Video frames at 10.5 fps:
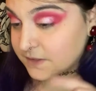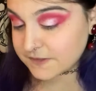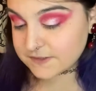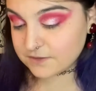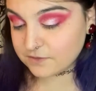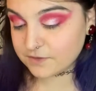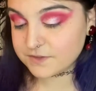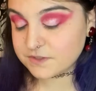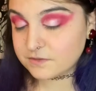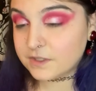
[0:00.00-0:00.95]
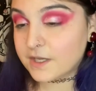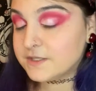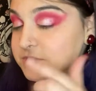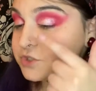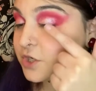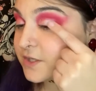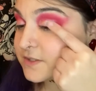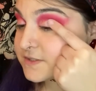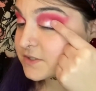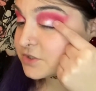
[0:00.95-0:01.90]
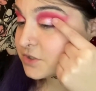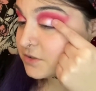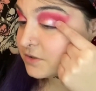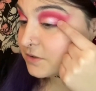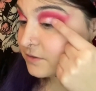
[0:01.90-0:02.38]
just so there's a nice transition.